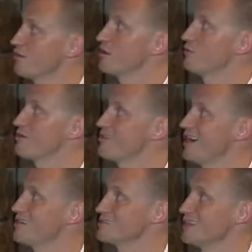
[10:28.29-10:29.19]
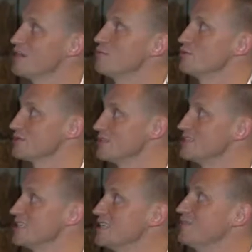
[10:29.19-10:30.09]
33,000. That number is
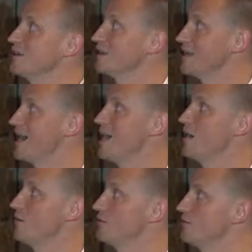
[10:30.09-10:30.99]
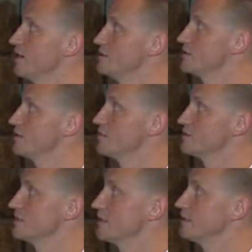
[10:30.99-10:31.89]
significantly higher in
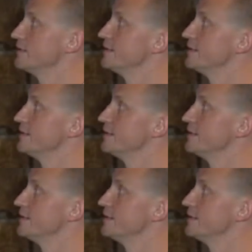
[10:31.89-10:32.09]
2017.